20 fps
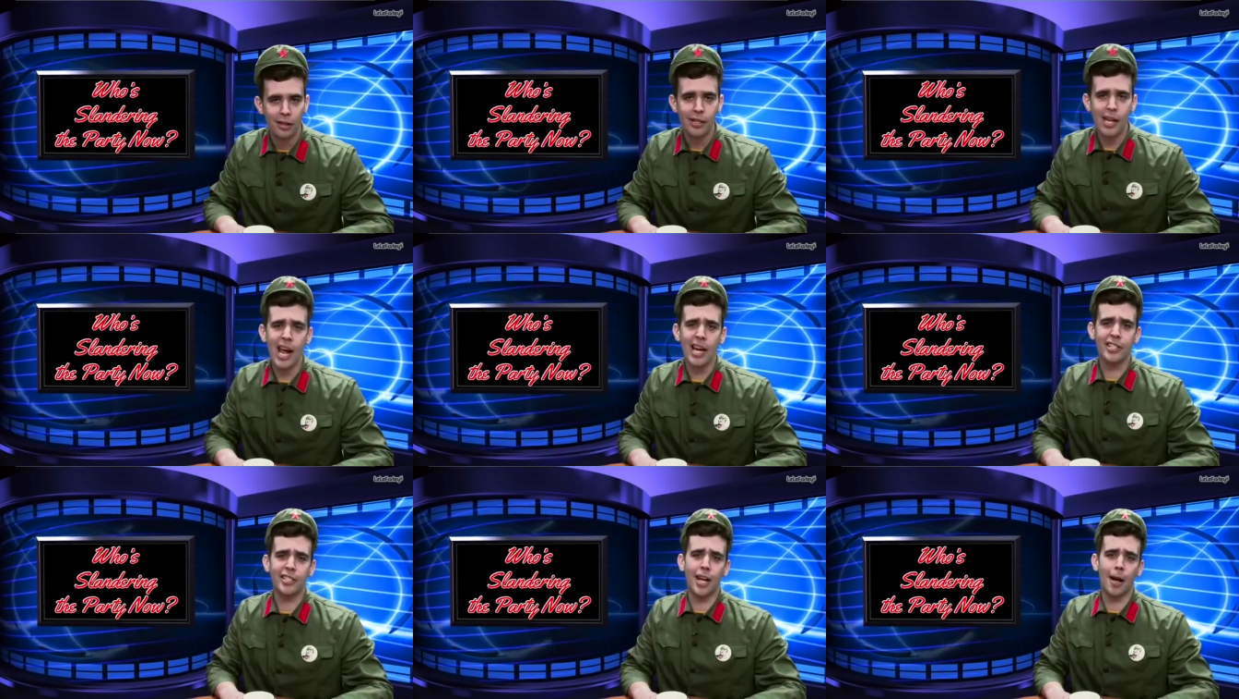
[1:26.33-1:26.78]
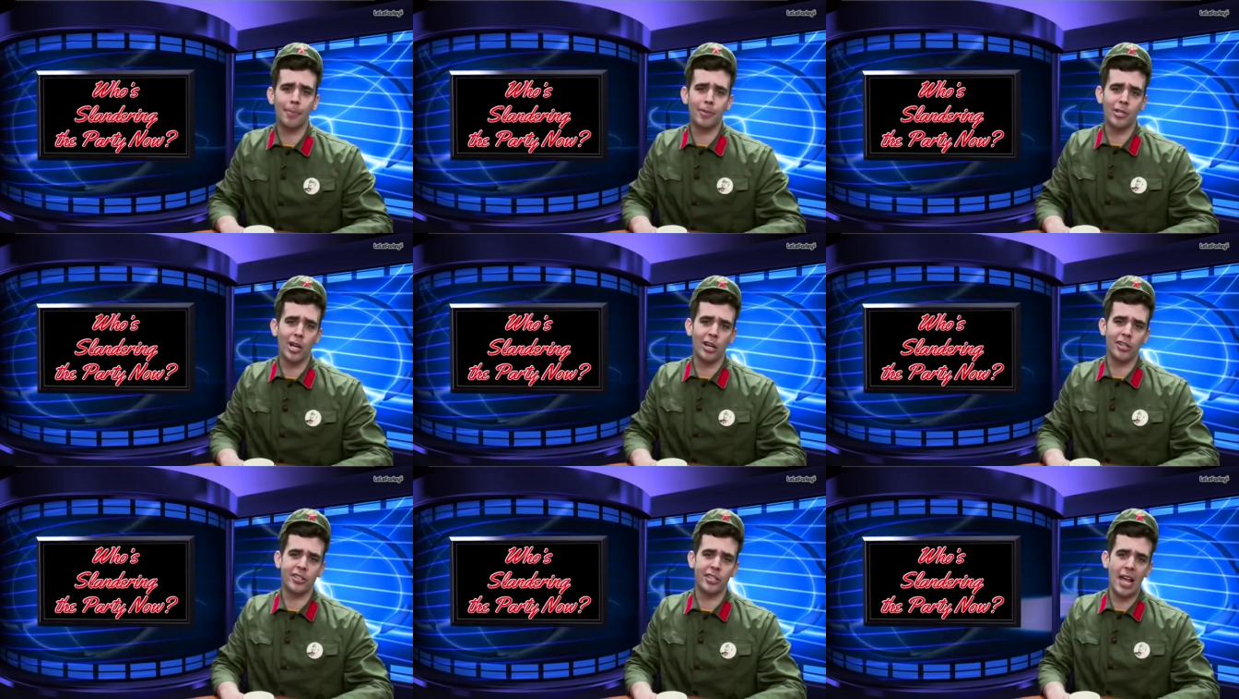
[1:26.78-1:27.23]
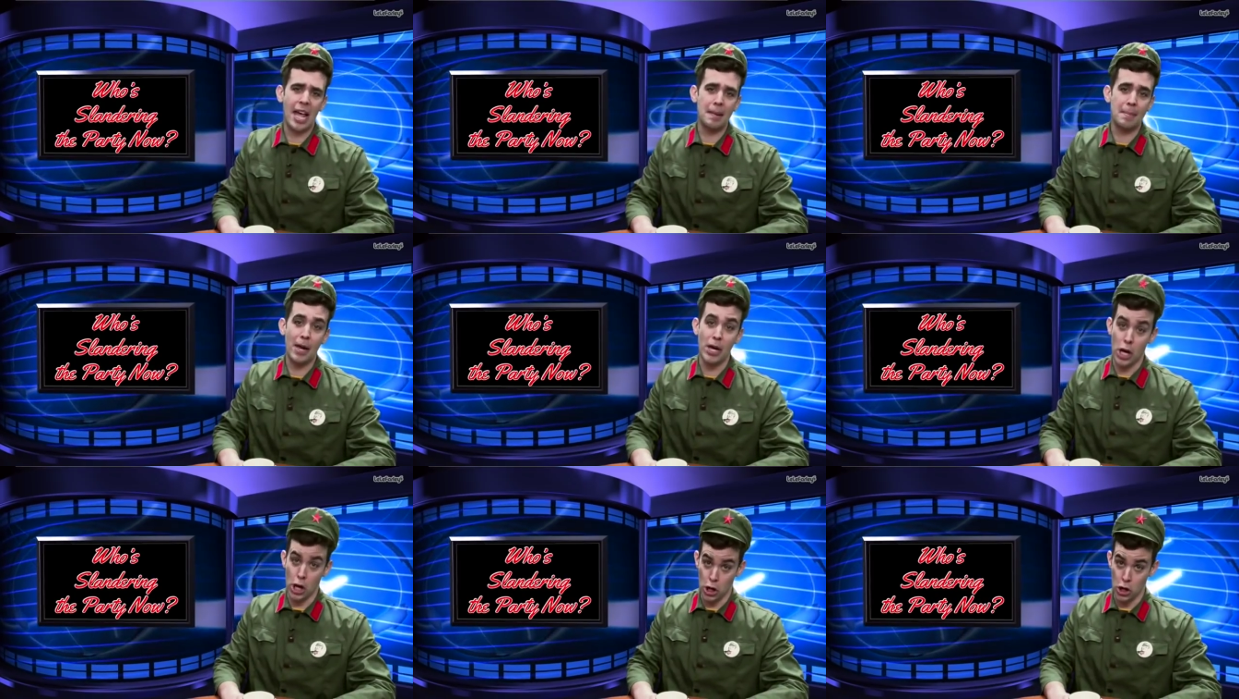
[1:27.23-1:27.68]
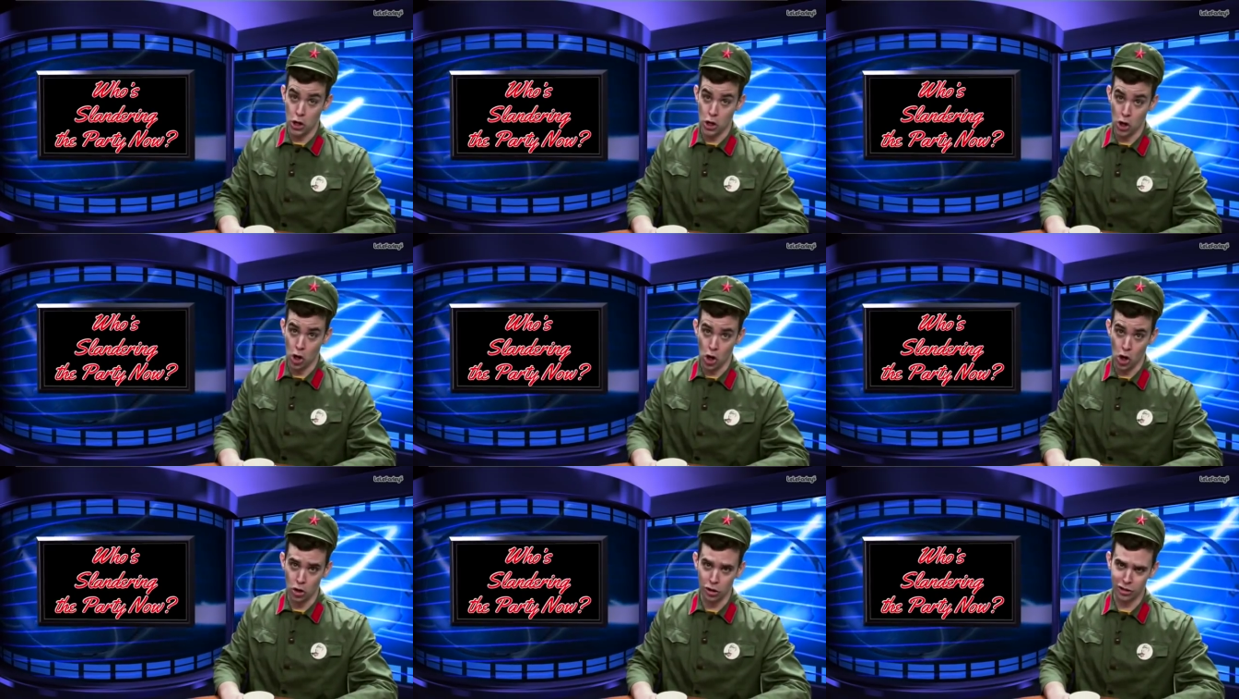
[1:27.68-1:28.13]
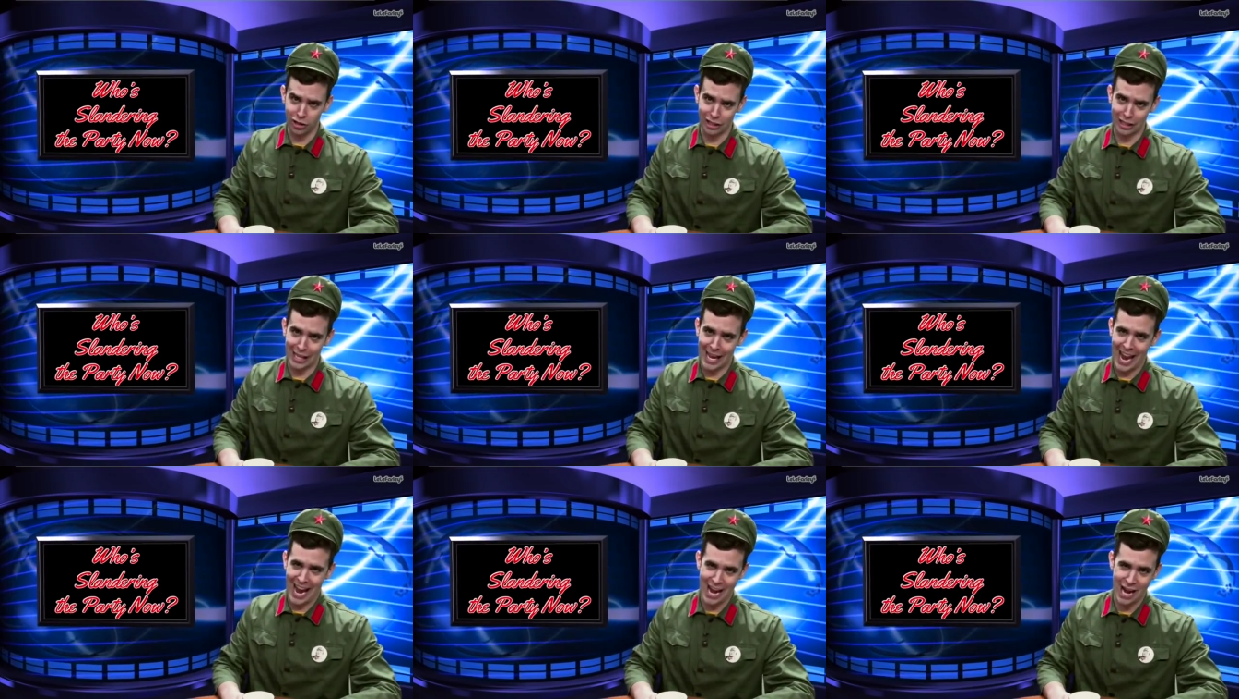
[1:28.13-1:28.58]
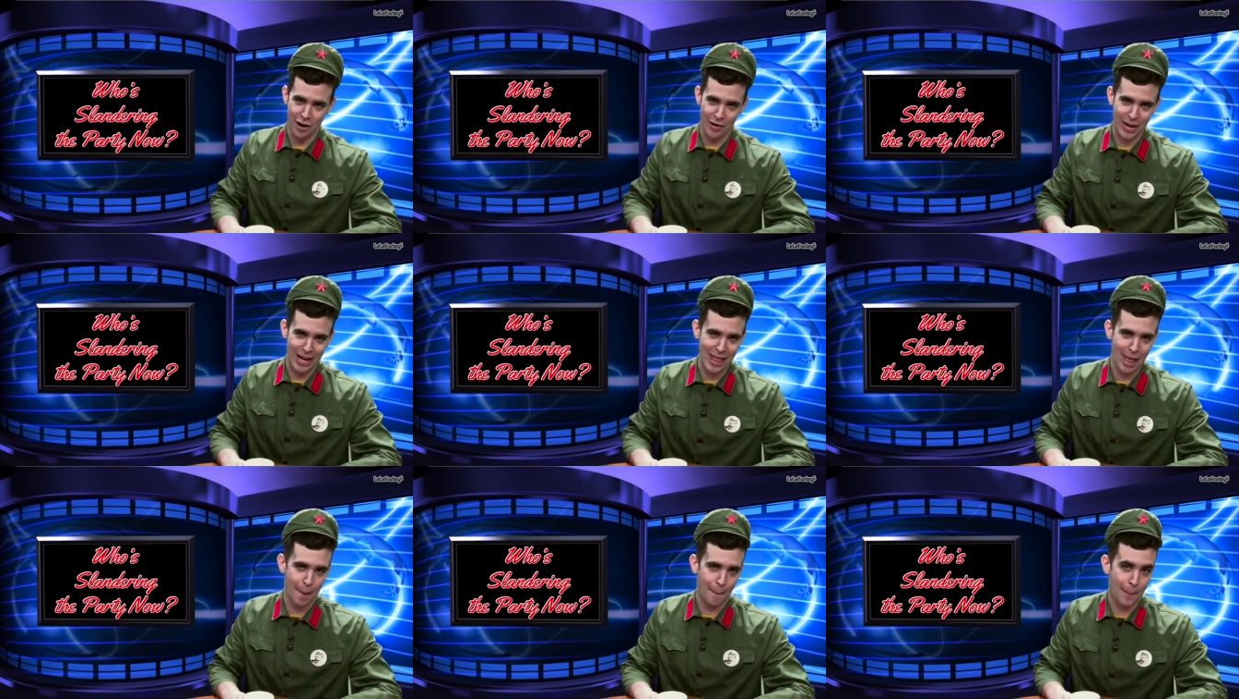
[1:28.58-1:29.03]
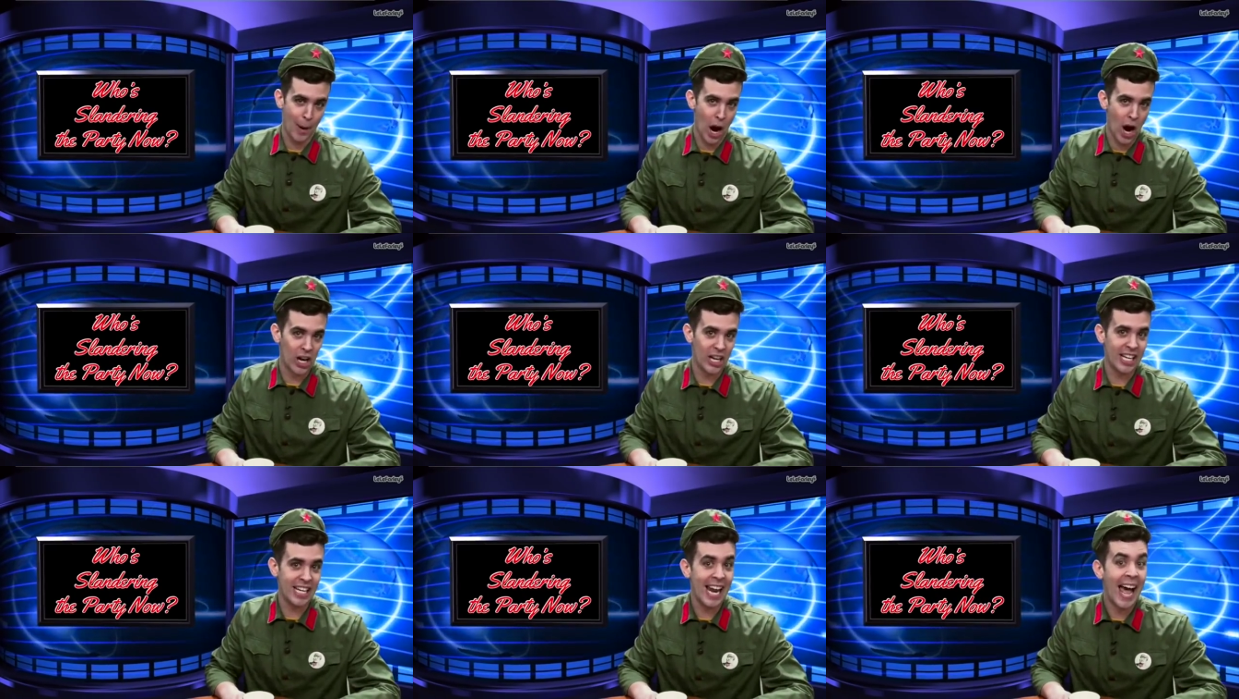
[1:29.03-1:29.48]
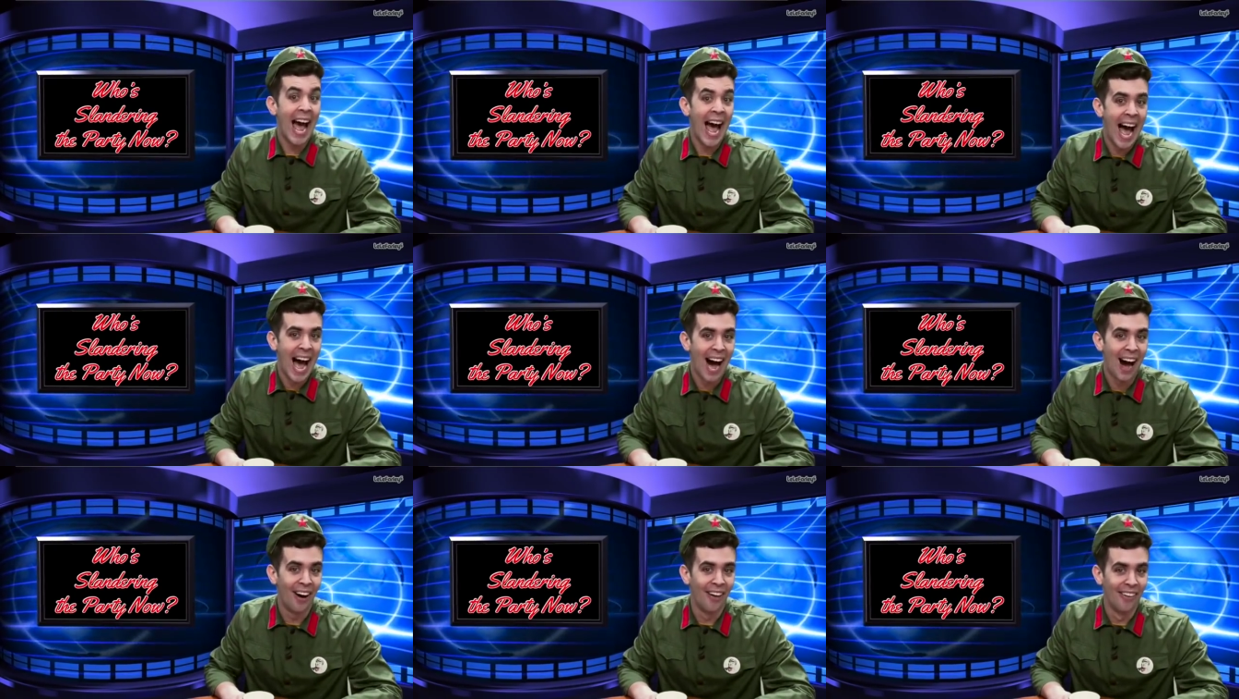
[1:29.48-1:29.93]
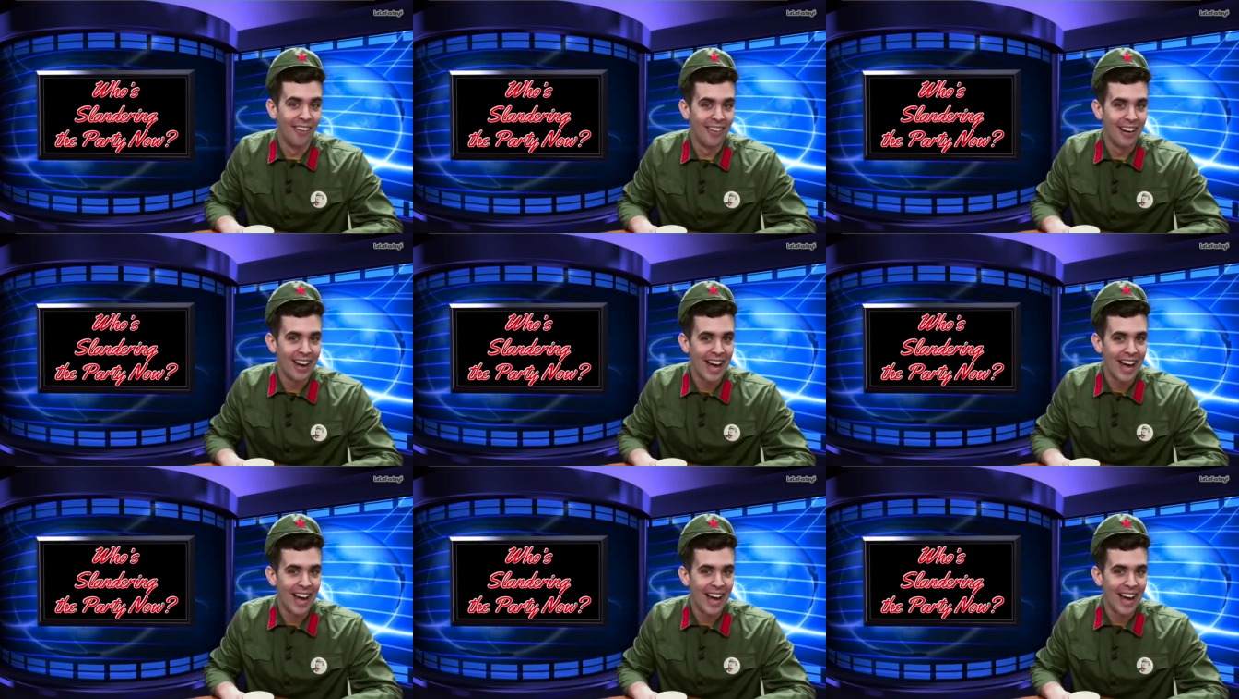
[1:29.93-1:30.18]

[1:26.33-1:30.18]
Next up is our segment, Who's Slandering the Party Now?